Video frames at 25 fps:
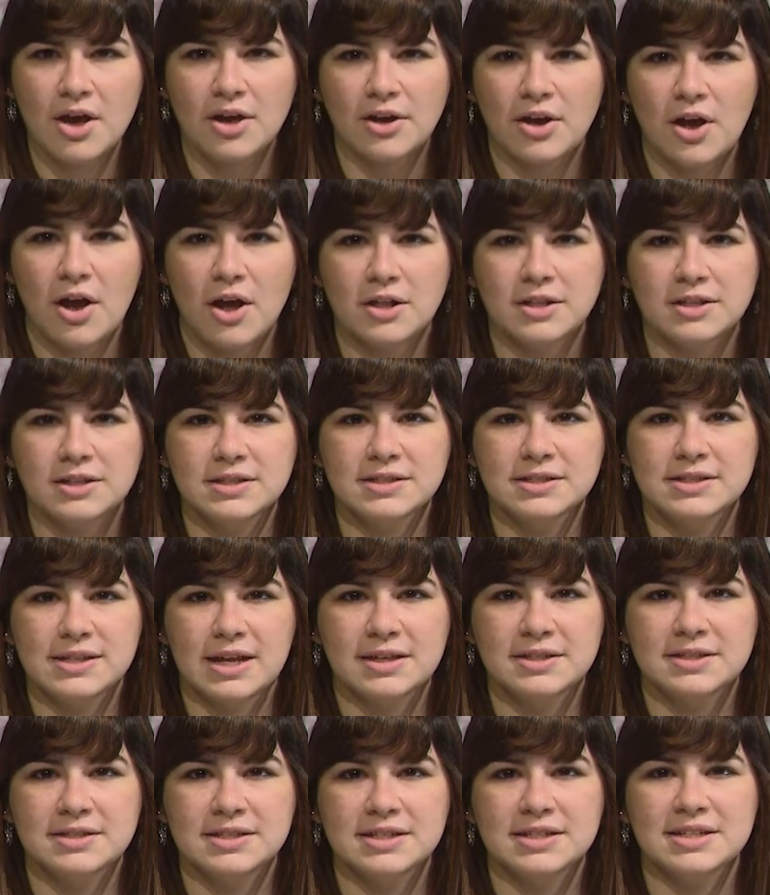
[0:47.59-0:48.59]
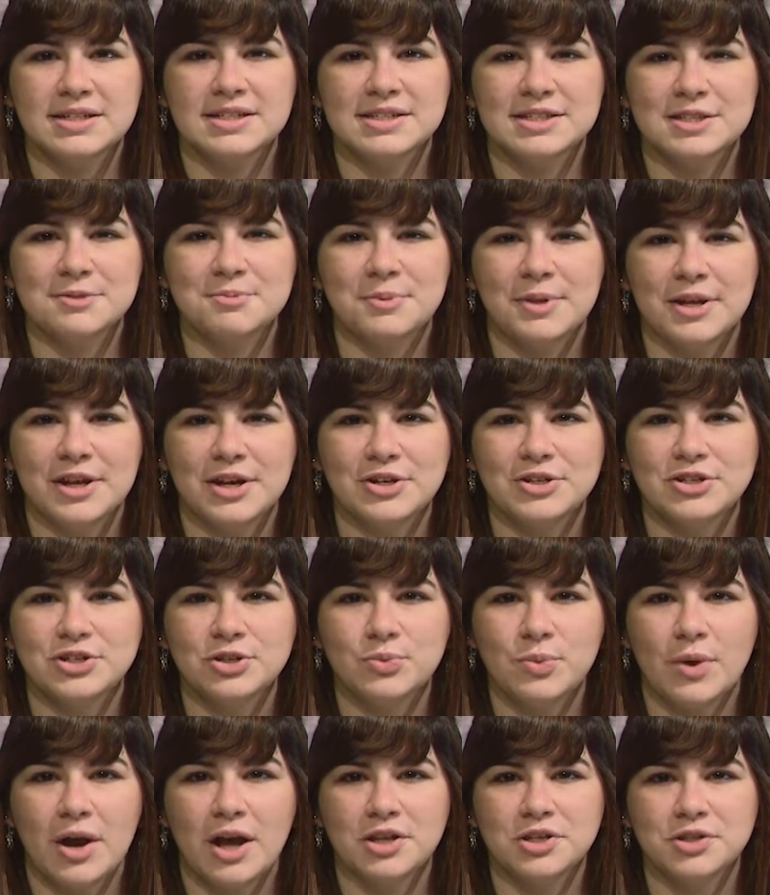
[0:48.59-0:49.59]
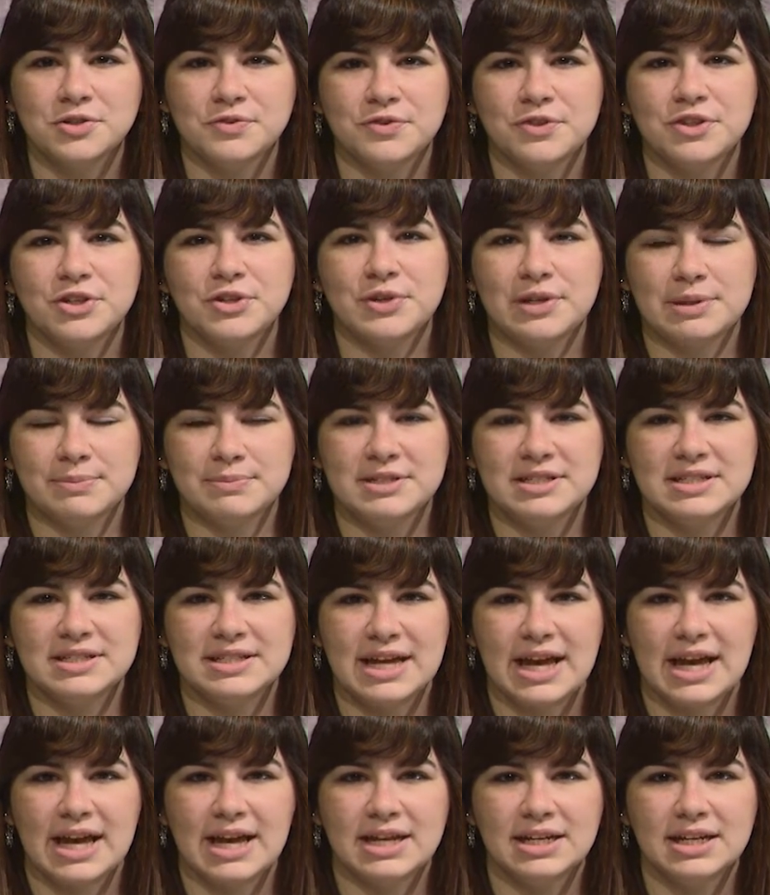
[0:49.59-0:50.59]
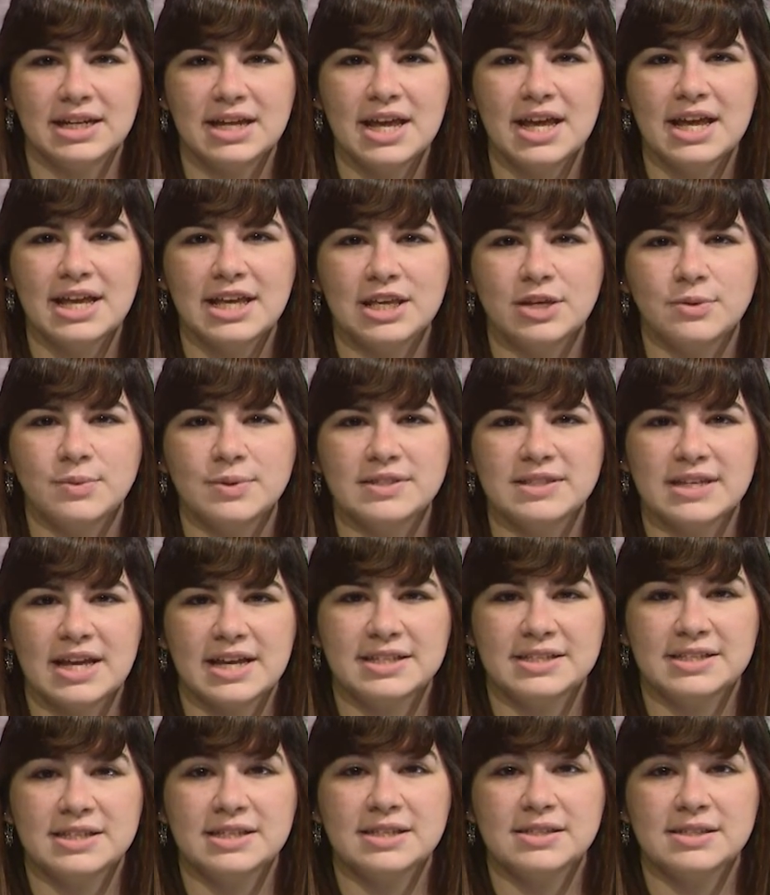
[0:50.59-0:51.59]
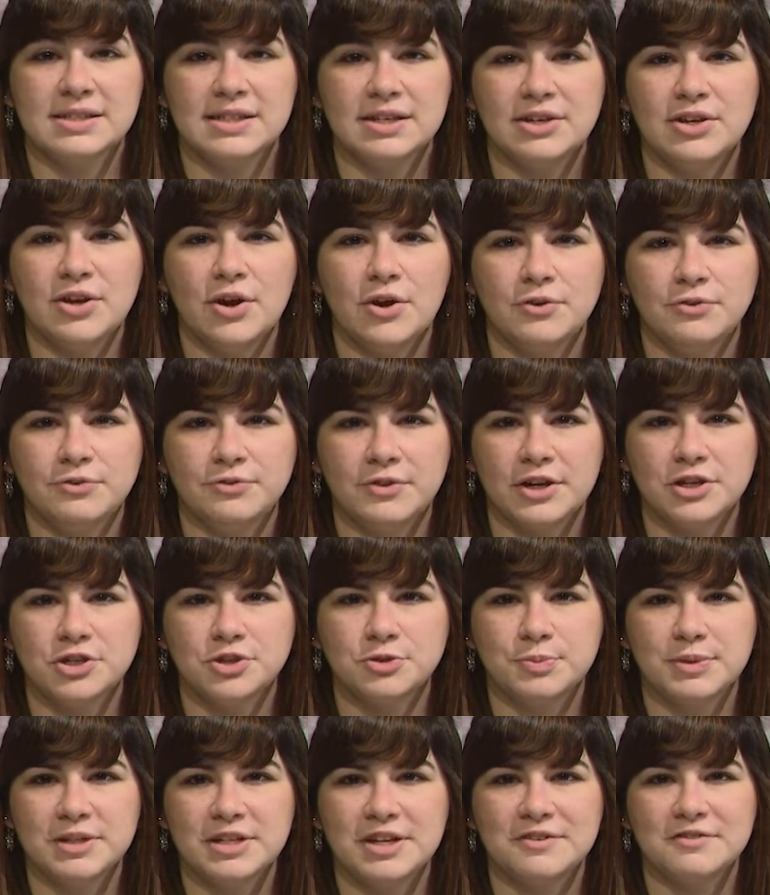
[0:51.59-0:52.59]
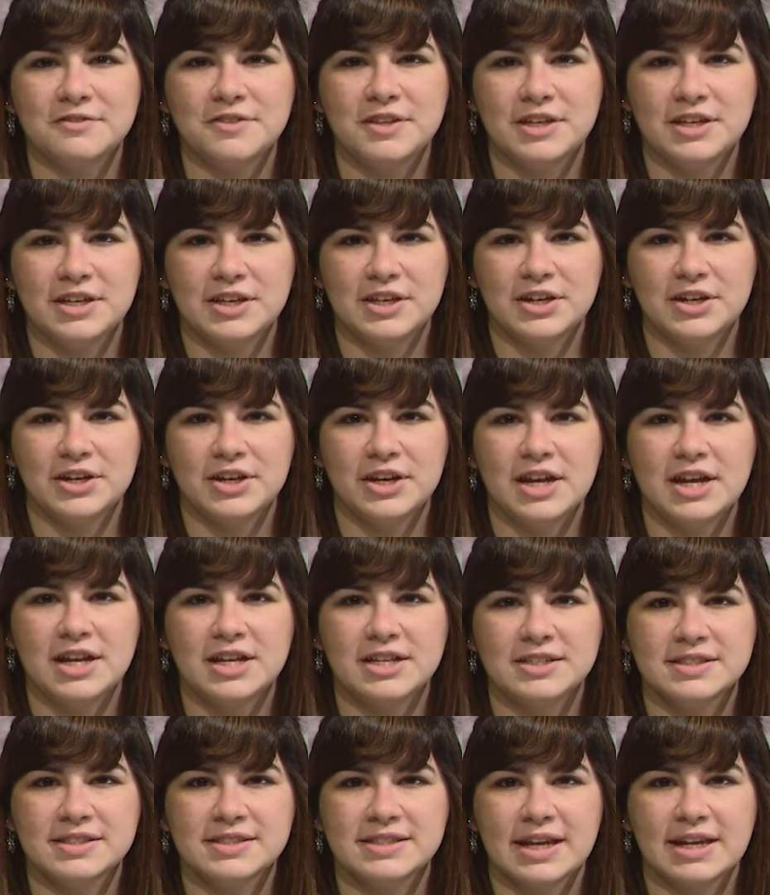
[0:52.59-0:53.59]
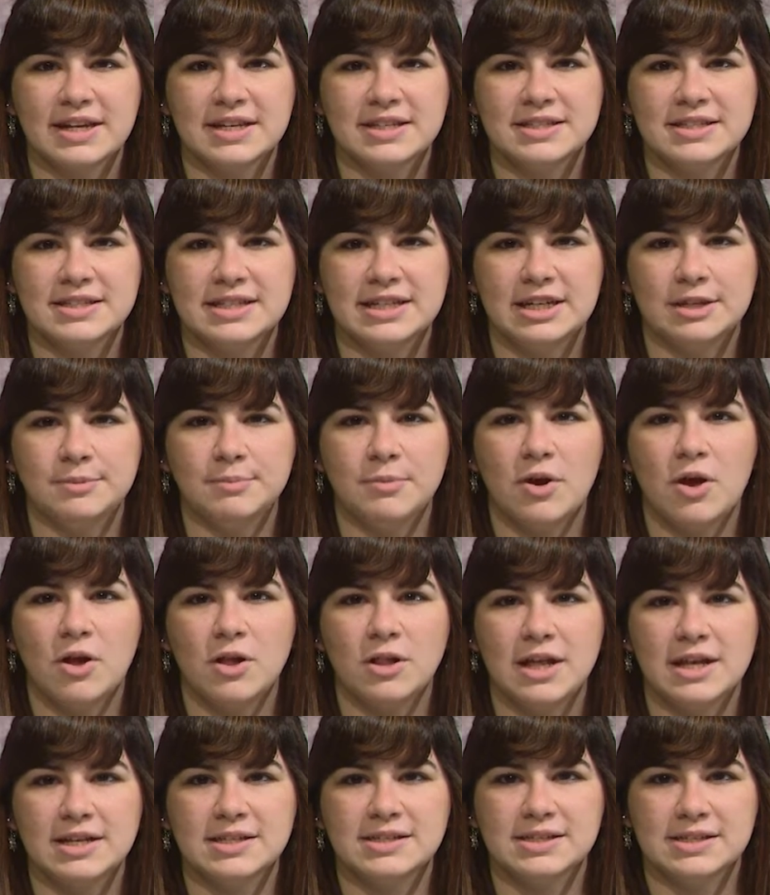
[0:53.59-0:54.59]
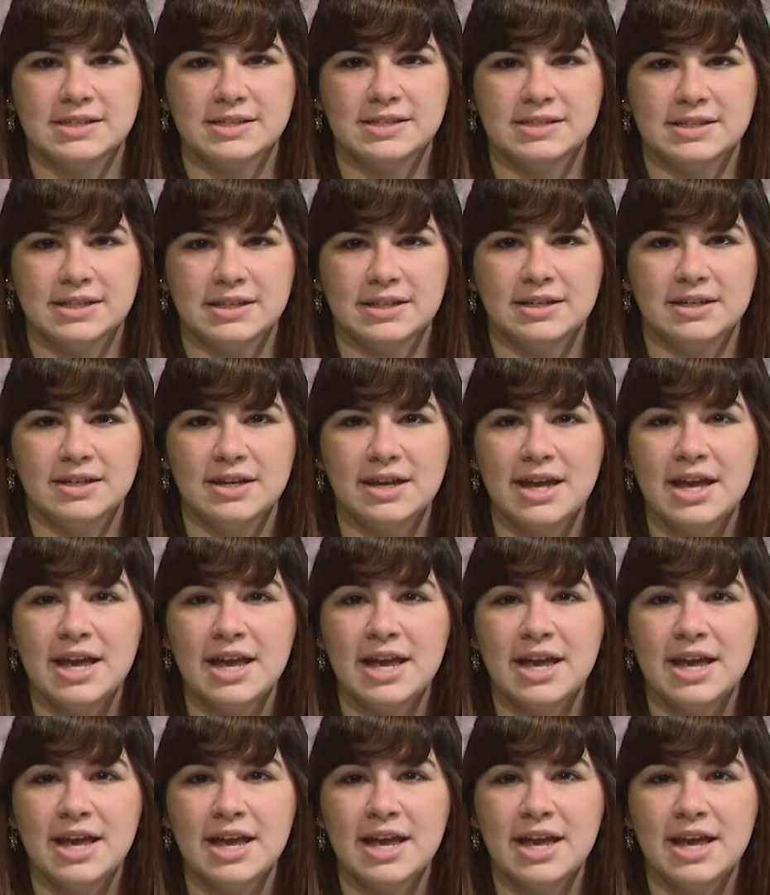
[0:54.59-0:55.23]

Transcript: Colin Sexton is the player to watch for the Crimson Tide. He was SEC co-freshman of the year and 2nd team All-SEC.